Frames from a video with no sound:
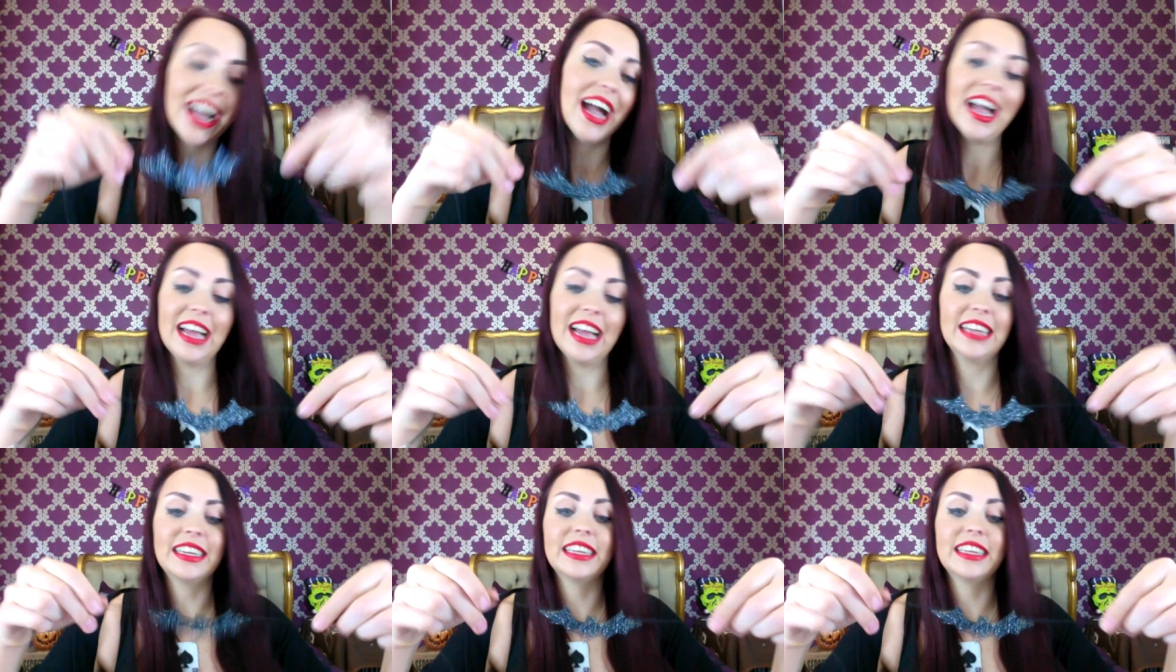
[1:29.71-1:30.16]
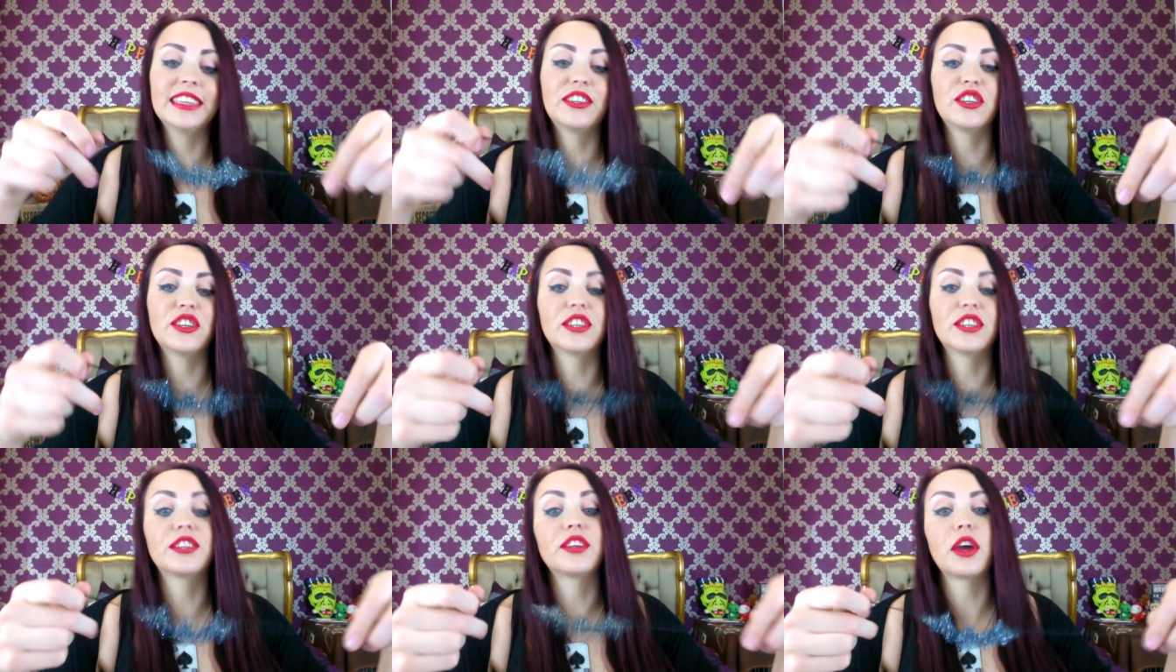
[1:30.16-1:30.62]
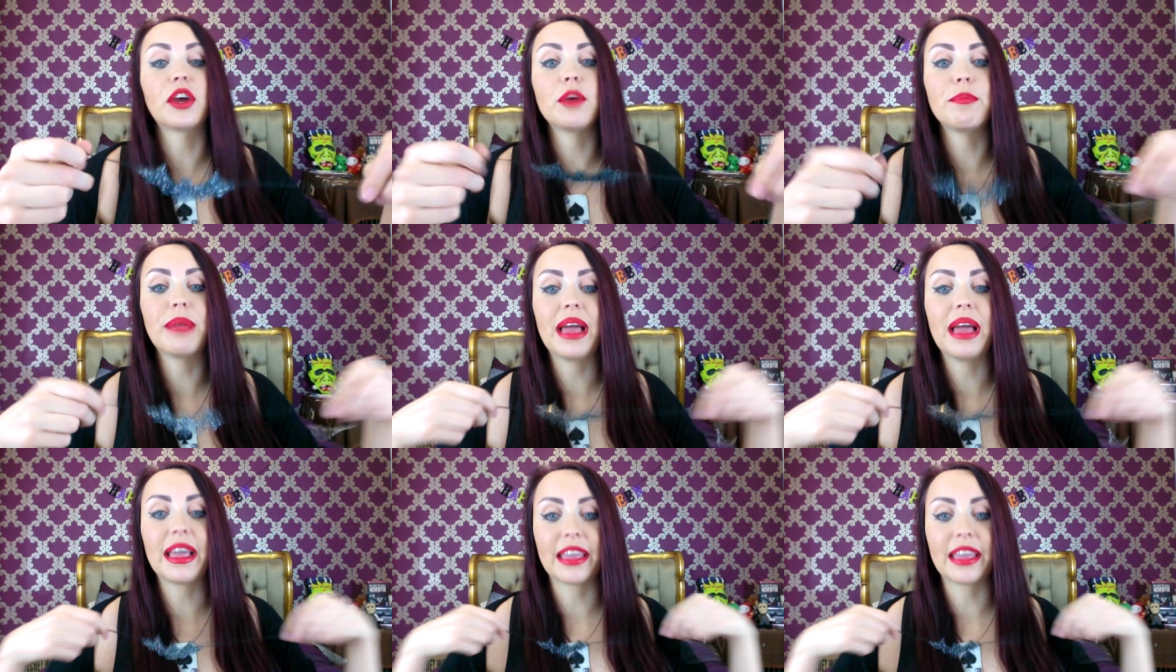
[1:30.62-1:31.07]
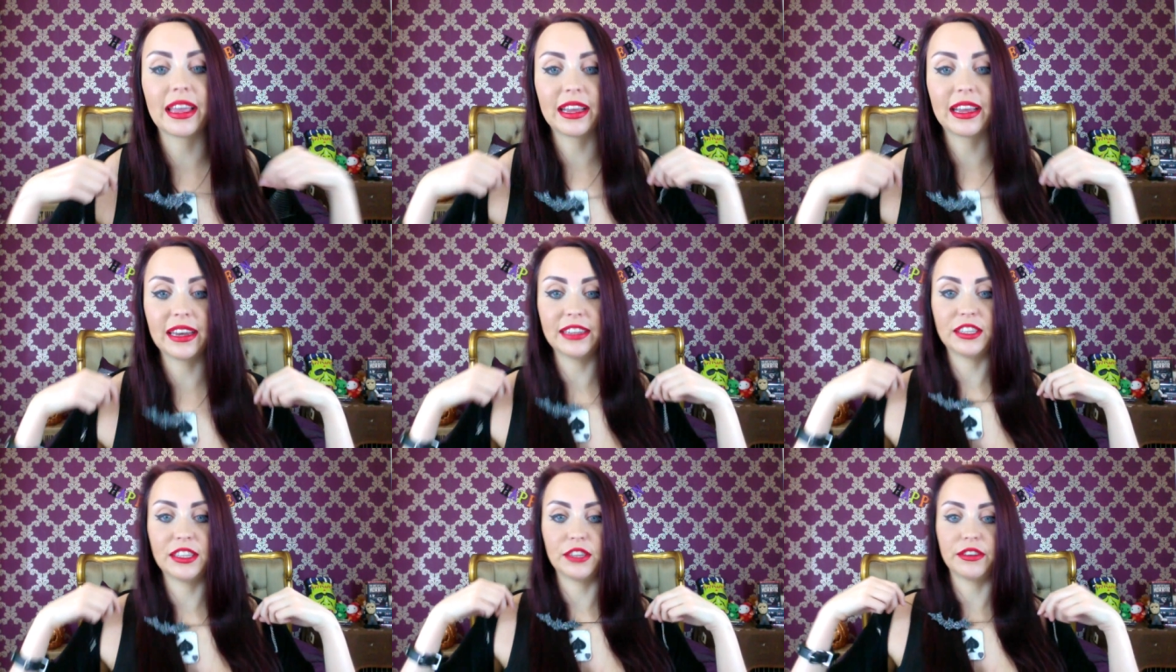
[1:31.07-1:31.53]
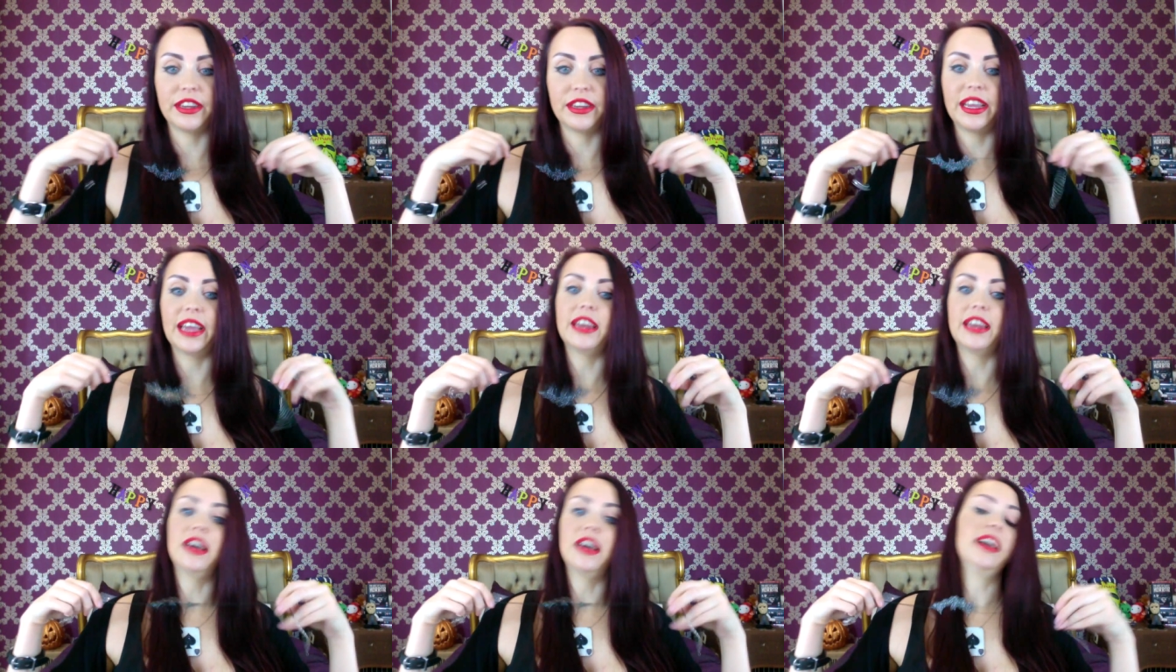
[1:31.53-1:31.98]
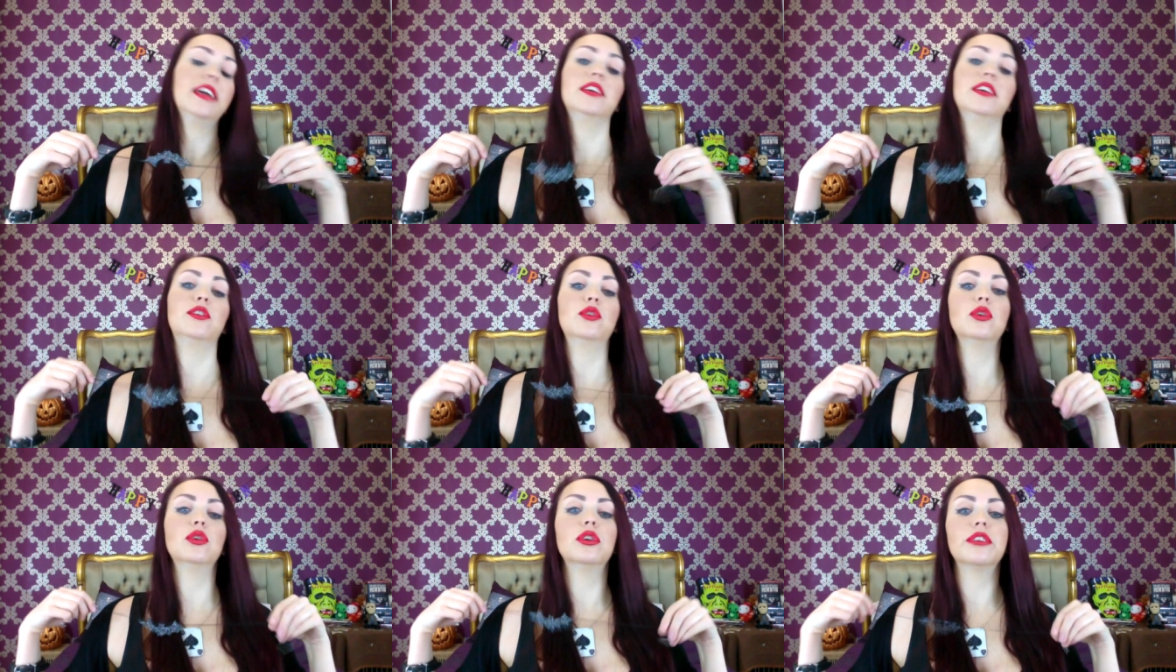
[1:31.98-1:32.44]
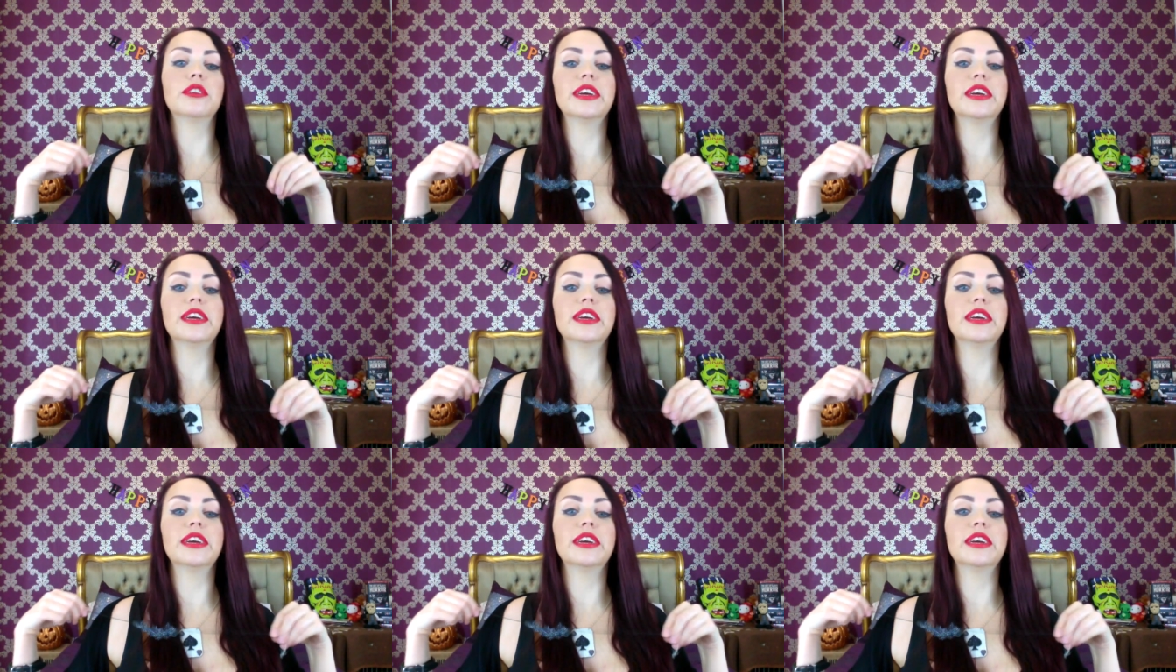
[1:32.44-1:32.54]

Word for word: and it's just so black and glittery and I adore